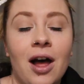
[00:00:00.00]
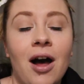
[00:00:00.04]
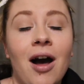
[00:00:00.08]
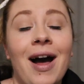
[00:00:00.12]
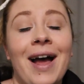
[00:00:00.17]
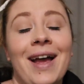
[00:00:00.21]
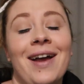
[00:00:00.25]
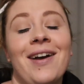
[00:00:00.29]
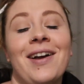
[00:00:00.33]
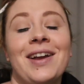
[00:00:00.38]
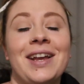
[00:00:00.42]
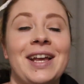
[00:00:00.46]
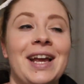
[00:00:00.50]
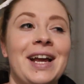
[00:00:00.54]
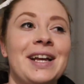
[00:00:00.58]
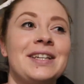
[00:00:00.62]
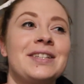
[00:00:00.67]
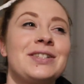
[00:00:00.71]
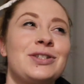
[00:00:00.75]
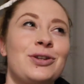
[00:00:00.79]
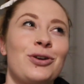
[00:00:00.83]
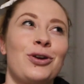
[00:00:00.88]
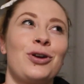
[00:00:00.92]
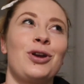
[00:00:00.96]
Hi, okay,
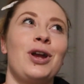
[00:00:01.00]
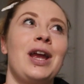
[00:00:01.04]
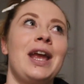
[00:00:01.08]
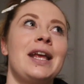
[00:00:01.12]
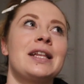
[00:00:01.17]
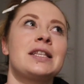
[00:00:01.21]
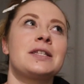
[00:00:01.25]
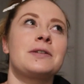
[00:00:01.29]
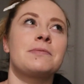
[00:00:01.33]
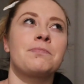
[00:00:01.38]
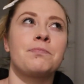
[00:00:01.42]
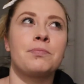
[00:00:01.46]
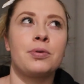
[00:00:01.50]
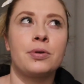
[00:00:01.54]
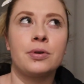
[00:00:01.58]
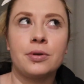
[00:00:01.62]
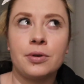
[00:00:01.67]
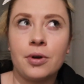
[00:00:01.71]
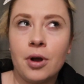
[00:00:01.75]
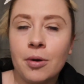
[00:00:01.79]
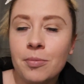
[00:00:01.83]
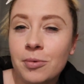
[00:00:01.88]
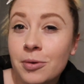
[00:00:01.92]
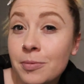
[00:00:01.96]
so it's
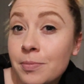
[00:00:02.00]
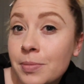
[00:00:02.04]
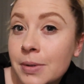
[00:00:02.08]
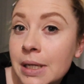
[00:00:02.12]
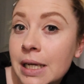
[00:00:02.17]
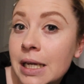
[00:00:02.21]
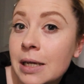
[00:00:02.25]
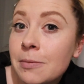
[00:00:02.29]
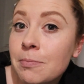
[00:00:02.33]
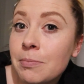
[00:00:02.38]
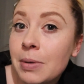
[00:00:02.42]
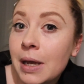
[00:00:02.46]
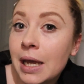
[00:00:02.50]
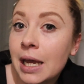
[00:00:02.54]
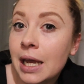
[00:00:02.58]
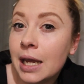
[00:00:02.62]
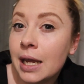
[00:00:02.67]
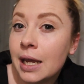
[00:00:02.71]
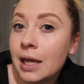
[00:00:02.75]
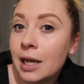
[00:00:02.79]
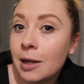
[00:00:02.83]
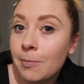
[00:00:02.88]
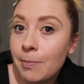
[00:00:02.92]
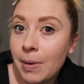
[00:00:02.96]
probably
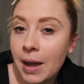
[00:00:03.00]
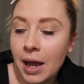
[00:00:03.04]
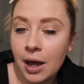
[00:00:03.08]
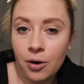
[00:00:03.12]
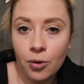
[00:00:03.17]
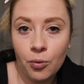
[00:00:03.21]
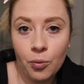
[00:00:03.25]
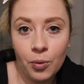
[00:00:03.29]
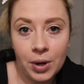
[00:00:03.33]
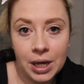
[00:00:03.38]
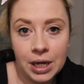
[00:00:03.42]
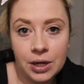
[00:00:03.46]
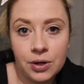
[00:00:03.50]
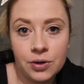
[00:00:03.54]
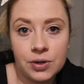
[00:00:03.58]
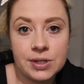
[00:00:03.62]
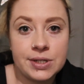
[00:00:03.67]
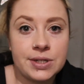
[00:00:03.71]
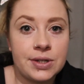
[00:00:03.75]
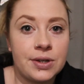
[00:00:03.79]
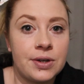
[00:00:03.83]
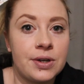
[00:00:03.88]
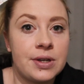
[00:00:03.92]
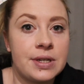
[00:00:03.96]
been about a week or
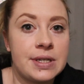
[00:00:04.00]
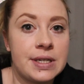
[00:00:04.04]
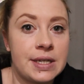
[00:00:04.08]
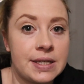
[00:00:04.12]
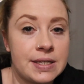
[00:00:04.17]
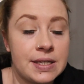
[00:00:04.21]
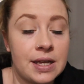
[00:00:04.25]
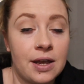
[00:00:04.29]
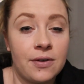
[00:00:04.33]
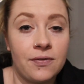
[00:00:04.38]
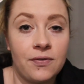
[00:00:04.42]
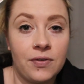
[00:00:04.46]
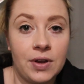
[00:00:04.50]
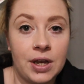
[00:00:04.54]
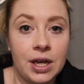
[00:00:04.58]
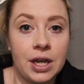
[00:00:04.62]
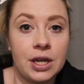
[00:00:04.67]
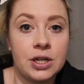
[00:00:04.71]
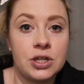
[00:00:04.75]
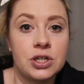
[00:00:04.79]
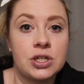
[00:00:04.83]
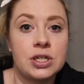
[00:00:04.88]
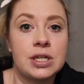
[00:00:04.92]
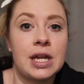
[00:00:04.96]
so since I
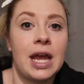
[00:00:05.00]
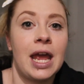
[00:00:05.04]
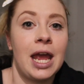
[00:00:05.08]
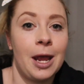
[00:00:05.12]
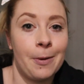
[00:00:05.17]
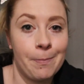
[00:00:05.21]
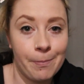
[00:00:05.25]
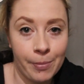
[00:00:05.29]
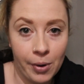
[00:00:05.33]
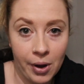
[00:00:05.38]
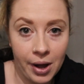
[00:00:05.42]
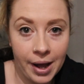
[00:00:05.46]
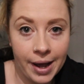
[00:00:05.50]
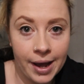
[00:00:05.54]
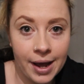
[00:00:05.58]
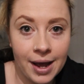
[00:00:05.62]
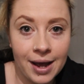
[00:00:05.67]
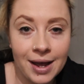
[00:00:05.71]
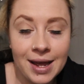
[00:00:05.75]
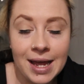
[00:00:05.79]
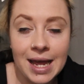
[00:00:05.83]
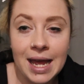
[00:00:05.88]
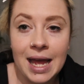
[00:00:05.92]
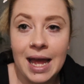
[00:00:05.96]
finished
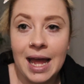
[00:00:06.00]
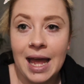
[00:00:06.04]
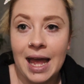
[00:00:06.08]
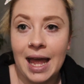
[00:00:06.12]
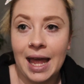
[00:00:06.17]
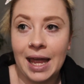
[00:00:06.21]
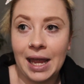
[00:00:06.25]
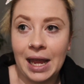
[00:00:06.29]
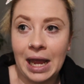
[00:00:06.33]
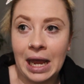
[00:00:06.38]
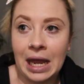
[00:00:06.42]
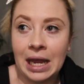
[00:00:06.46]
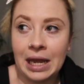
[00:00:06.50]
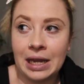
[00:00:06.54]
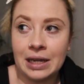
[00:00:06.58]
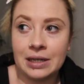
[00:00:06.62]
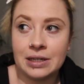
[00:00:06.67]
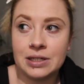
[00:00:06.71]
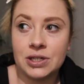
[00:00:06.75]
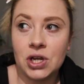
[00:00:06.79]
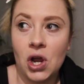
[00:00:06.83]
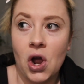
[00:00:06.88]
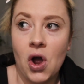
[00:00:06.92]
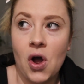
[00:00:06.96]
Empire,
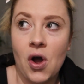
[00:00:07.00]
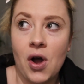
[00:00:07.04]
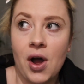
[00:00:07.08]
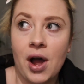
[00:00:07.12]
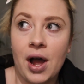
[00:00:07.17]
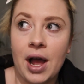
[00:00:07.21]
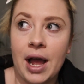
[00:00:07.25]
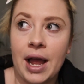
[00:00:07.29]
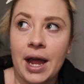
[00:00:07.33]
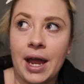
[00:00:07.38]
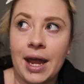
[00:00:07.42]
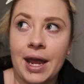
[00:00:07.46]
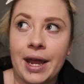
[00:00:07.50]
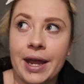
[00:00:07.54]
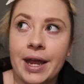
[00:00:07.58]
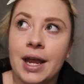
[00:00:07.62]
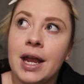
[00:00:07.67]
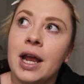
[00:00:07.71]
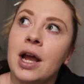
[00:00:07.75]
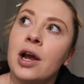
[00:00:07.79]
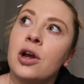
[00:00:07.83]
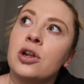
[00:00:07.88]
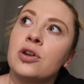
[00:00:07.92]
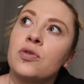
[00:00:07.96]
and
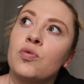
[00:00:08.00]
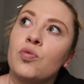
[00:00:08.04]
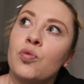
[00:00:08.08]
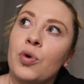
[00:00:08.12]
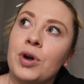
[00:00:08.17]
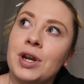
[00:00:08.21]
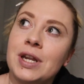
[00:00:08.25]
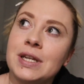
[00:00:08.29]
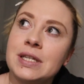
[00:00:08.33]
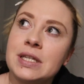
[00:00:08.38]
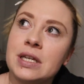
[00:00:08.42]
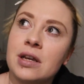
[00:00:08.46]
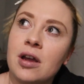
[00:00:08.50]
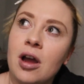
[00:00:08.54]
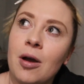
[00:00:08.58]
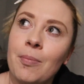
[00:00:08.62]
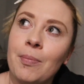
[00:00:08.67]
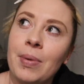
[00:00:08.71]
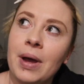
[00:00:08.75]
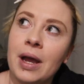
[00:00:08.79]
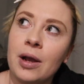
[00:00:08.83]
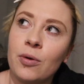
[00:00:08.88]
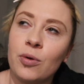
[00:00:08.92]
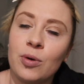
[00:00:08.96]
I wanted to come
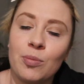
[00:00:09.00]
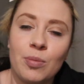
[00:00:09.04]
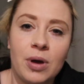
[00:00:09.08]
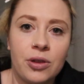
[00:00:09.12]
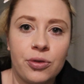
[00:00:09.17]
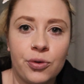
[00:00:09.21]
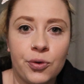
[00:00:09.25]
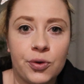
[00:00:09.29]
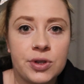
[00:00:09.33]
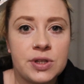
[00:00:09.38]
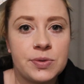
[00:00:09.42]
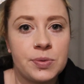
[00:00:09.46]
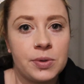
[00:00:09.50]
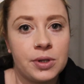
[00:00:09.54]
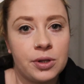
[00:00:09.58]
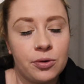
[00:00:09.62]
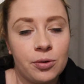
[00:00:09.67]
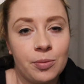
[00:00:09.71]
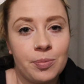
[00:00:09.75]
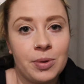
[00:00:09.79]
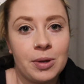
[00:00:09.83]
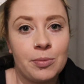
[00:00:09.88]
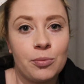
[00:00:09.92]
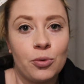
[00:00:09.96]
back when my thoughts were a
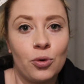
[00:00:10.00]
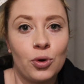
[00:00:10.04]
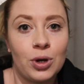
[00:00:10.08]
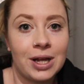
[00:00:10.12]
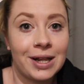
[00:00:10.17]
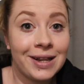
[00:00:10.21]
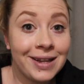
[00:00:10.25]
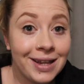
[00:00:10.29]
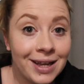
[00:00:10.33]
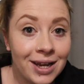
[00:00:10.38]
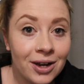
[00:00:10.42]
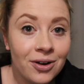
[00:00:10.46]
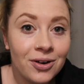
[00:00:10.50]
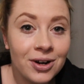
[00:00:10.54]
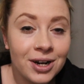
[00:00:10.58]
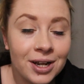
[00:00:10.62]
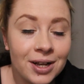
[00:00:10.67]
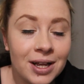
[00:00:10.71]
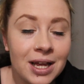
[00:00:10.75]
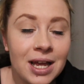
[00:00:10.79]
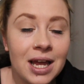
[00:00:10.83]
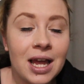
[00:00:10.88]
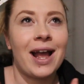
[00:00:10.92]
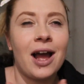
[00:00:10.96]
little bit more
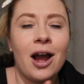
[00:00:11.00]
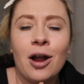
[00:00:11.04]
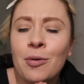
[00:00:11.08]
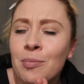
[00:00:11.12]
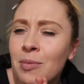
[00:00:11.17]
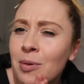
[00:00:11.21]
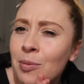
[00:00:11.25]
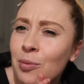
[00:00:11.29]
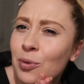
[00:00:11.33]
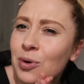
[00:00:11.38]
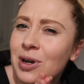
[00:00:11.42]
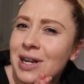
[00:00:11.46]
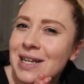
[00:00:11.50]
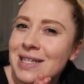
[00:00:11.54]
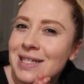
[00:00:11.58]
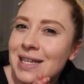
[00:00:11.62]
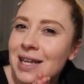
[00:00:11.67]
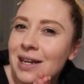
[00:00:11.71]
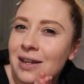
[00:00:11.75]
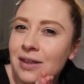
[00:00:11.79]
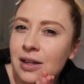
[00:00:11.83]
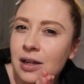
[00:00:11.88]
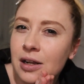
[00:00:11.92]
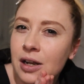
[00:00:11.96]
clearer. Can't remember what I
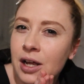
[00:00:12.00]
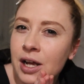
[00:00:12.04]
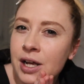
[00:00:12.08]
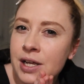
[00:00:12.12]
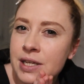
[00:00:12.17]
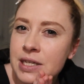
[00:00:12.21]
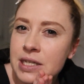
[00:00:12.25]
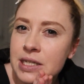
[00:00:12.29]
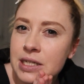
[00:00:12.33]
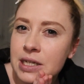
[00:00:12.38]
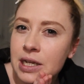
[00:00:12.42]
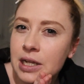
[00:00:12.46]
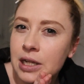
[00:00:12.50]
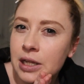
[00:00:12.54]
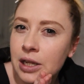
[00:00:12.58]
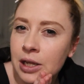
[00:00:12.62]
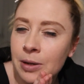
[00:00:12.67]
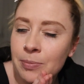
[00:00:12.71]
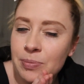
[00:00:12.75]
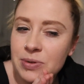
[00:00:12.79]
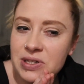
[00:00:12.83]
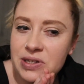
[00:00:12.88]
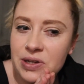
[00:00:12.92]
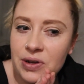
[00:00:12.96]
said in the last
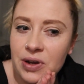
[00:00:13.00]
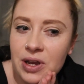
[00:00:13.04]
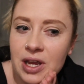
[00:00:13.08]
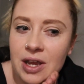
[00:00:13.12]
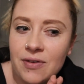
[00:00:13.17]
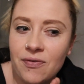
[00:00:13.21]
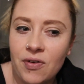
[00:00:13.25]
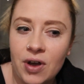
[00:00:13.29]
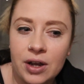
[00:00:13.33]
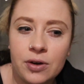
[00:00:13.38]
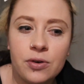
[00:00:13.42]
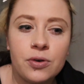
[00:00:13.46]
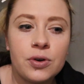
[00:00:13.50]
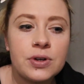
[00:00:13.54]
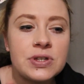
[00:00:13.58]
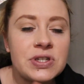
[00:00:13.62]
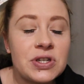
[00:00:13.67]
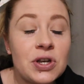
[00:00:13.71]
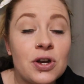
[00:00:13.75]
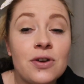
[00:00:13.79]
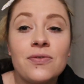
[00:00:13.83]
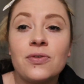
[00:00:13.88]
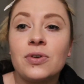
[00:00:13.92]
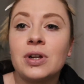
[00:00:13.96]
clip, so if I cross
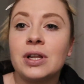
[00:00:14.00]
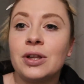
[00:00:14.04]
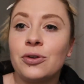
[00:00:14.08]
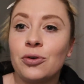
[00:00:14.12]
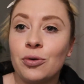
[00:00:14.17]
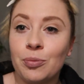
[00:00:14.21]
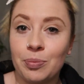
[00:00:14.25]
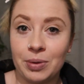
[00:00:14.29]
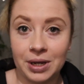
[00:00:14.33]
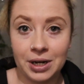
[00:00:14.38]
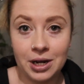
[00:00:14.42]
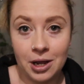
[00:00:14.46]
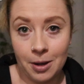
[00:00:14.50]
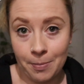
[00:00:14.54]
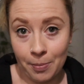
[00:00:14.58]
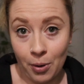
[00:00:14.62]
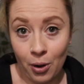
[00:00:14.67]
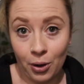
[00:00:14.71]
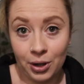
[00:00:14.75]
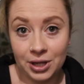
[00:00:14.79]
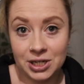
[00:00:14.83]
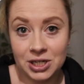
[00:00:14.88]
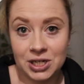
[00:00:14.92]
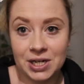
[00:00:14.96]
over a little bit,
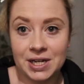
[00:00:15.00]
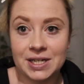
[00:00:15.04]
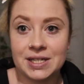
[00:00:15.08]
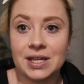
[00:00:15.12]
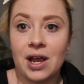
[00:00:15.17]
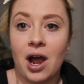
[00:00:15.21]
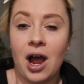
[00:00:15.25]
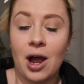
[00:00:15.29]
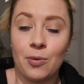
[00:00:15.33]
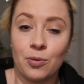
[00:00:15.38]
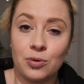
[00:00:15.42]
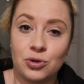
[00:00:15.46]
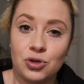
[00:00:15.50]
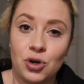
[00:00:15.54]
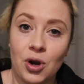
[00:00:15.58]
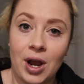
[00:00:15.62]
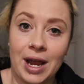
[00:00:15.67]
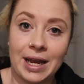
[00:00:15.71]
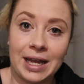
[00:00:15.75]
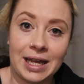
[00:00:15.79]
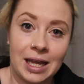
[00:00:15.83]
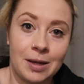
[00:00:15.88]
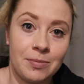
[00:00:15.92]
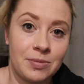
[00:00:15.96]
apologies. I will try
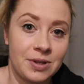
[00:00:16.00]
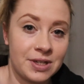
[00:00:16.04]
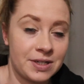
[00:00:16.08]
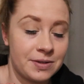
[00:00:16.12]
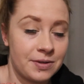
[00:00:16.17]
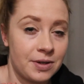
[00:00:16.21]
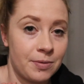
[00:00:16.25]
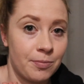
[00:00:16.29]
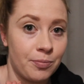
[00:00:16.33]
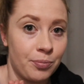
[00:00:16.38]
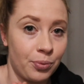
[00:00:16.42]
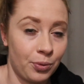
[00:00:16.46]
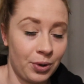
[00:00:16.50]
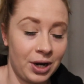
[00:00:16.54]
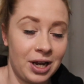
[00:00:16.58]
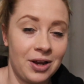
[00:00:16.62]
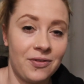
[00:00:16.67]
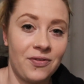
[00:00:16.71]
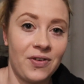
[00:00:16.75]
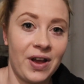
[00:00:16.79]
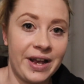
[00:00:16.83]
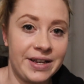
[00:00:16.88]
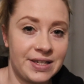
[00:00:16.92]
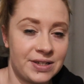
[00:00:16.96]
and keep this
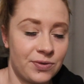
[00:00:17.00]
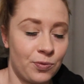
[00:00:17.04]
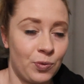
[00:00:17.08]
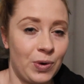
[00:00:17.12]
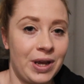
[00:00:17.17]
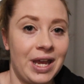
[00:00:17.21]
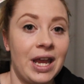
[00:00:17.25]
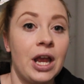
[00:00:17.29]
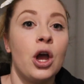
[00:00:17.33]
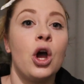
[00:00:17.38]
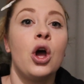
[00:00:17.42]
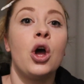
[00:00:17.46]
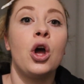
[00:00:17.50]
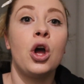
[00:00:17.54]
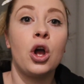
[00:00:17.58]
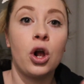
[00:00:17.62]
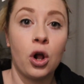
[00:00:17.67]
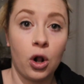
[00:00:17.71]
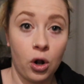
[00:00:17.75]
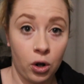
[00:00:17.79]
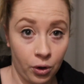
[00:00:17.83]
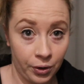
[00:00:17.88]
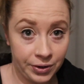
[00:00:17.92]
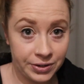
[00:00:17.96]
brief as we
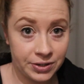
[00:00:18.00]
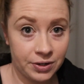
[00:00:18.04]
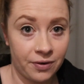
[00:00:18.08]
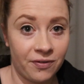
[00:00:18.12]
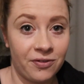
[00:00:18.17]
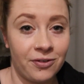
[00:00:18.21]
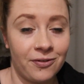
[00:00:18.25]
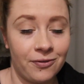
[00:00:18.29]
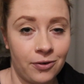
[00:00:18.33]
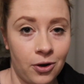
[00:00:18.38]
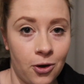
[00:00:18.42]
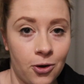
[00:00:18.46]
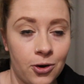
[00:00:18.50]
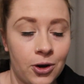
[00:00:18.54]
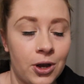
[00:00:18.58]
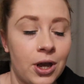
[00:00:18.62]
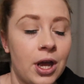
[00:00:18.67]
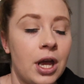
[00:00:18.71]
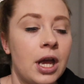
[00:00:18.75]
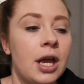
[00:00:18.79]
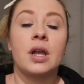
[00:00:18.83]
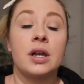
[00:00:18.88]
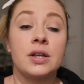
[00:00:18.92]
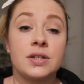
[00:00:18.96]
close off the vlog.
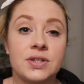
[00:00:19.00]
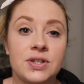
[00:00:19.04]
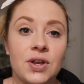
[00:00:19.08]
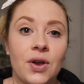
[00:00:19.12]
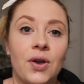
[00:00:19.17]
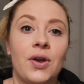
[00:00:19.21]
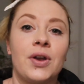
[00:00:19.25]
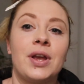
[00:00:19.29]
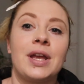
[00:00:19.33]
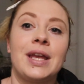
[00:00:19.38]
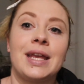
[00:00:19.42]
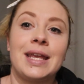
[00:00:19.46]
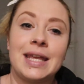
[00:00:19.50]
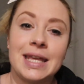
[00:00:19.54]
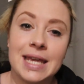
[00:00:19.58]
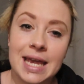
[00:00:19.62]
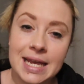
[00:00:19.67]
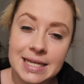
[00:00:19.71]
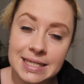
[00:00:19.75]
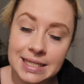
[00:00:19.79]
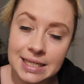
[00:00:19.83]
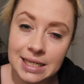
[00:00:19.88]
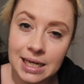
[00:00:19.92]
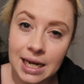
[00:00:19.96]
So
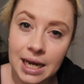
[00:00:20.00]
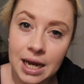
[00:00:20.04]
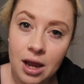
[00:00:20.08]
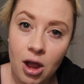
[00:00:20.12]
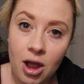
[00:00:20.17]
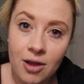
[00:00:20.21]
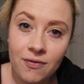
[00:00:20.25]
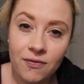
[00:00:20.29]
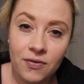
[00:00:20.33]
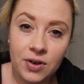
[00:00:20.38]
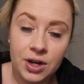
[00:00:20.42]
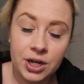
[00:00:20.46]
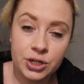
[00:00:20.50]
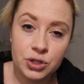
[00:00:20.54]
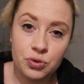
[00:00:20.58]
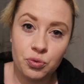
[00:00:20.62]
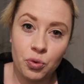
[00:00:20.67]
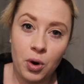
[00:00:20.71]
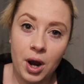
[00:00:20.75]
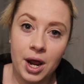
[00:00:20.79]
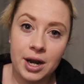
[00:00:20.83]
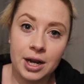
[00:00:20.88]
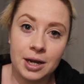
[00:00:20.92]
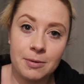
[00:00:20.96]
yesterday I finished
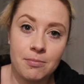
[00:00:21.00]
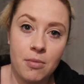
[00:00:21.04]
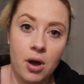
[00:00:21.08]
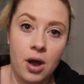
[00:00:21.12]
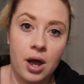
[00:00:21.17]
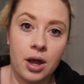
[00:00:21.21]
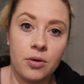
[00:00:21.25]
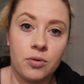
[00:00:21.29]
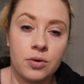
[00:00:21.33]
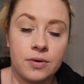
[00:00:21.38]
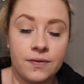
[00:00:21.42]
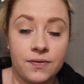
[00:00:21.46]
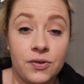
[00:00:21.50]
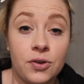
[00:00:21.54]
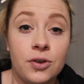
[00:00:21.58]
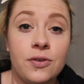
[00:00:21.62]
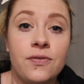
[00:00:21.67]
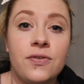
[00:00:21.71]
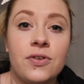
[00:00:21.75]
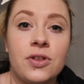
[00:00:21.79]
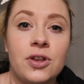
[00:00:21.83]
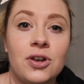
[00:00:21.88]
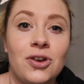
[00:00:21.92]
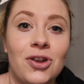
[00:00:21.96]
writing my review
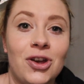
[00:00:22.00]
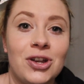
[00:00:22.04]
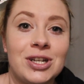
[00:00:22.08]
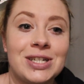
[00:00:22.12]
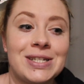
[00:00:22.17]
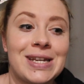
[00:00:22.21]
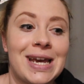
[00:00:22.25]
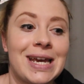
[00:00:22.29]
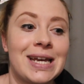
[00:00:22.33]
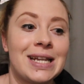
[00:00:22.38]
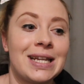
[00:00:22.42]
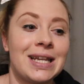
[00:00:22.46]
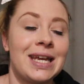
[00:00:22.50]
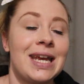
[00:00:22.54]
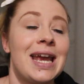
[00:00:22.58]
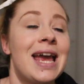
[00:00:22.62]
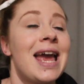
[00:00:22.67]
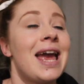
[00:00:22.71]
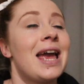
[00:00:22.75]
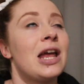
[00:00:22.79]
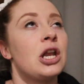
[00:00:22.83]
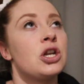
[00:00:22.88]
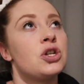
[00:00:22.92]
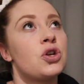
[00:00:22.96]
for the Nerd Daily,
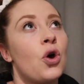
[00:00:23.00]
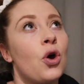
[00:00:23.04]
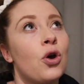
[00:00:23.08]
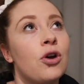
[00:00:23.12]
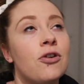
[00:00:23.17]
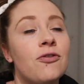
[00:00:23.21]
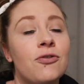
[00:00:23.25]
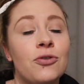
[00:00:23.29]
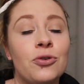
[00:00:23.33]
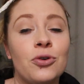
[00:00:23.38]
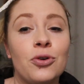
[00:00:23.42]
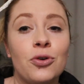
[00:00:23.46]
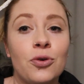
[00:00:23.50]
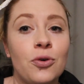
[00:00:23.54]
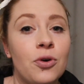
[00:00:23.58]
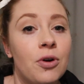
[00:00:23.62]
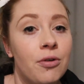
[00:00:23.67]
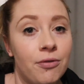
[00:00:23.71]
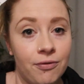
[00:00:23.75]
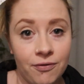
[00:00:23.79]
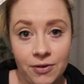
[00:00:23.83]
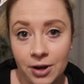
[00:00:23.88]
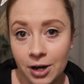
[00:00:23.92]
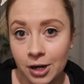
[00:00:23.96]
and overall
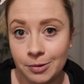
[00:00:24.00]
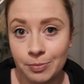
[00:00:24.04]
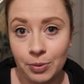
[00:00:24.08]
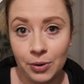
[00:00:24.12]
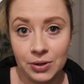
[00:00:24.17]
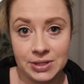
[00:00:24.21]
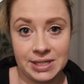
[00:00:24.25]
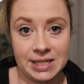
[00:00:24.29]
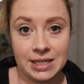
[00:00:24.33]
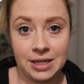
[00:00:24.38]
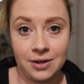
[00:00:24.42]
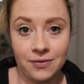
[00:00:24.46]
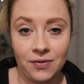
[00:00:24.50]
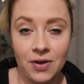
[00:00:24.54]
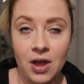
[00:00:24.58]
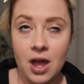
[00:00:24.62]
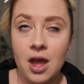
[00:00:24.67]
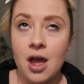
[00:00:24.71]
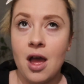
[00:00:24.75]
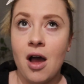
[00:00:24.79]
very positive.